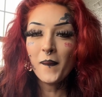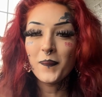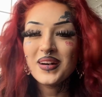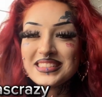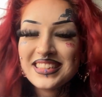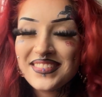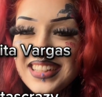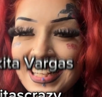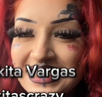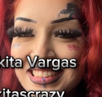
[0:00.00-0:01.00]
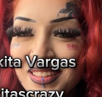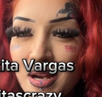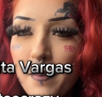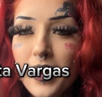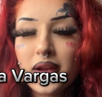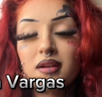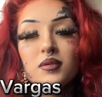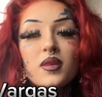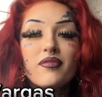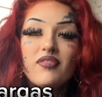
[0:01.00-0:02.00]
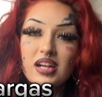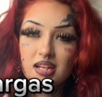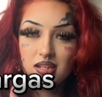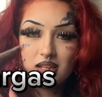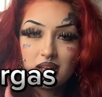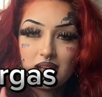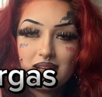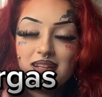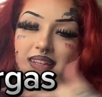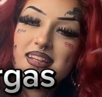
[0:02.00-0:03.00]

What's up, guys? Let's look out back here on the fucking lit